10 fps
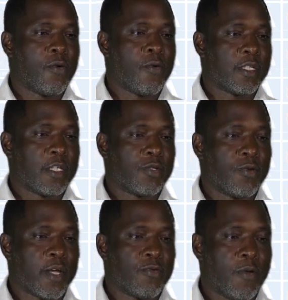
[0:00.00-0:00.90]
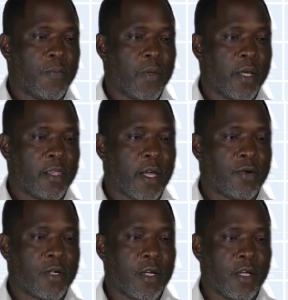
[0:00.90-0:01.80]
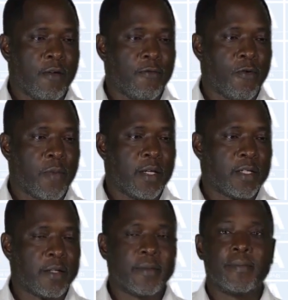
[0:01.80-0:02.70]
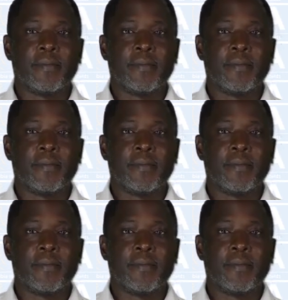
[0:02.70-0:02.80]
question so that we pick that information.